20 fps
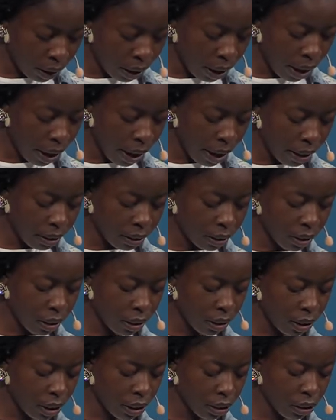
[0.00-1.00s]
Hence, the
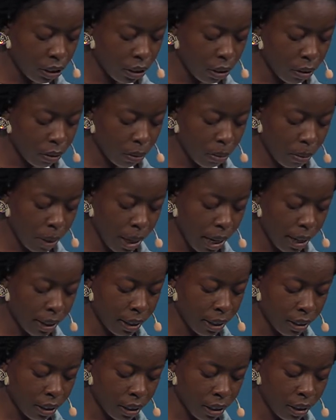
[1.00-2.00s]
nature of
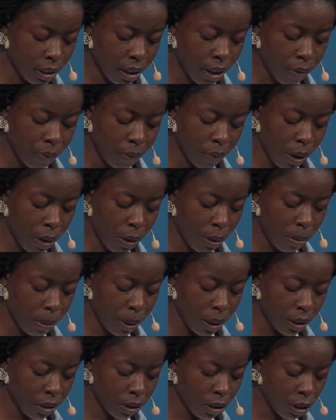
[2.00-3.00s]
man is his
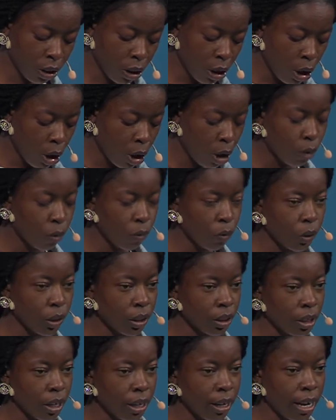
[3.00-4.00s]
environment, of
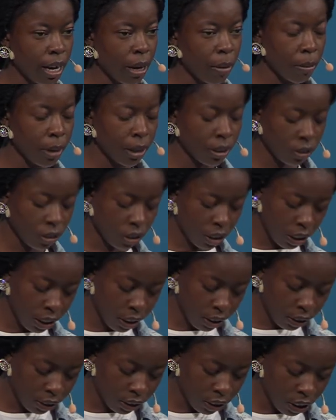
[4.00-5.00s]
which climate
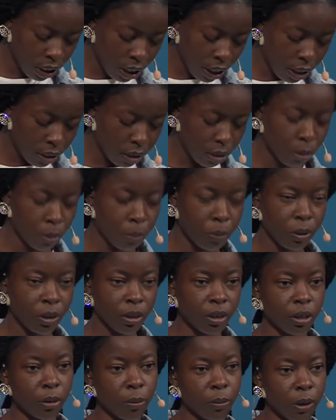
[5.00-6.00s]
change is a
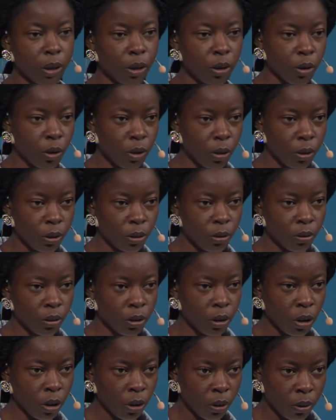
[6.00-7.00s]
principal
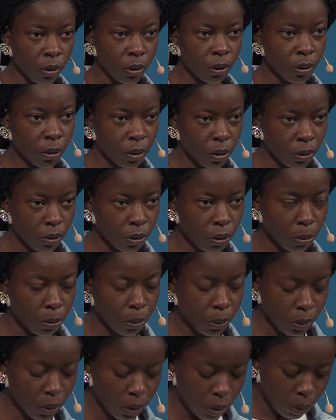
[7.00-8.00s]

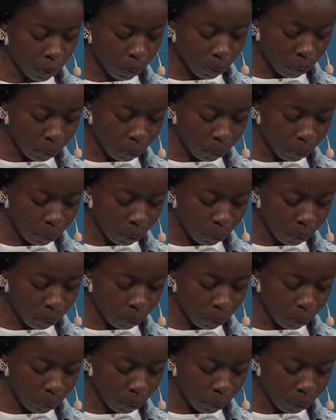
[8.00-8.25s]
contributor.